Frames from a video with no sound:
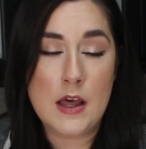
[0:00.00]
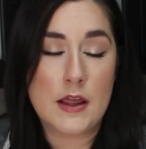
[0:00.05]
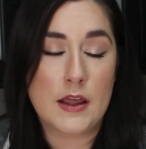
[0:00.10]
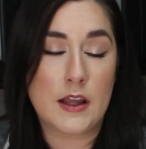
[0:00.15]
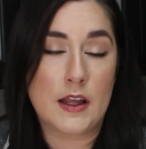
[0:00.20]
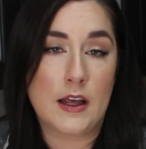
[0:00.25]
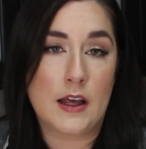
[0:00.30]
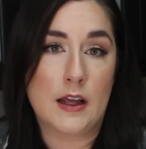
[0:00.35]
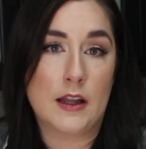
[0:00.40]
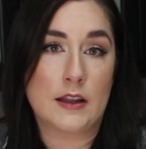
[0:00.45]

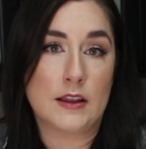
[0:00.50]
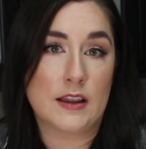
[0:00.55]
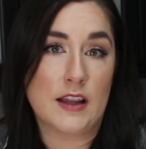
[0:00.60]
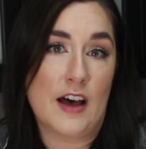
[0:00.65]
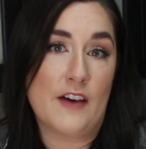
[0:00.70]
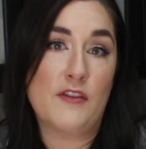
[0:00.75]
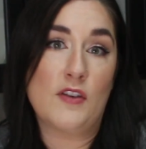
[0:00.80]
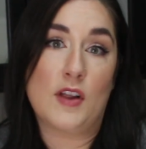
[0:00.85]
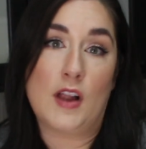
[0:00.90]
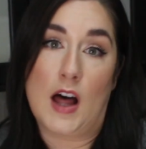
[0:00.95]
the
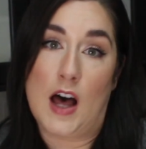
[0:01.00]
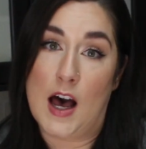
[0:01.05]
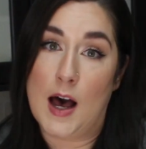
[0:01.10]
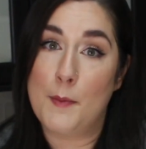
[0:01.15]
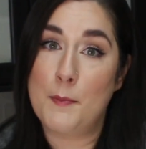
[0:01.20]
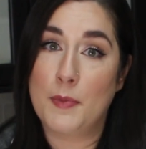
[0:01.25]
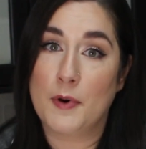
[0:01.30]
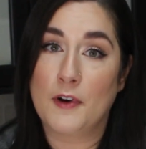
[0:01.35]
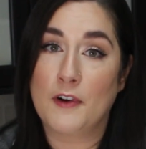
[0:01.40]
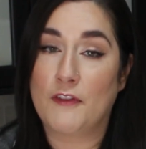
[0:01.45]
level
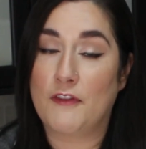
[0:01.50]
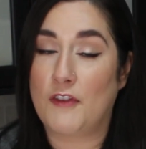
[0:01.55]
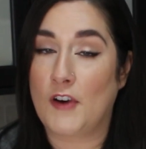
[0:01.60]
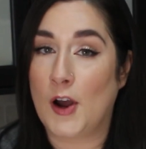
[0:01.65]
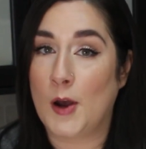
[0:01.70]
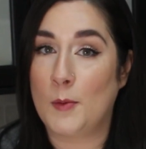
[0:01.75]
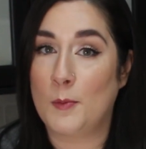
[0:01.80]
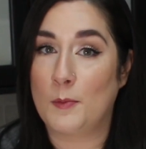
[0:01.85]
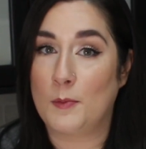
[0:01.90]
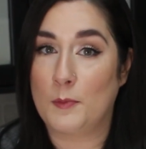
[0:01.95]
up
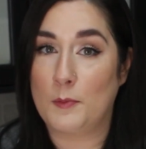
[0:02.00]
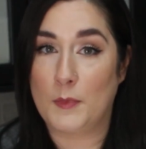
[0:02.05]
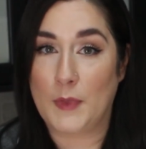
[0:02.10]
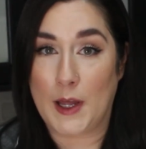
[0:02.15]
from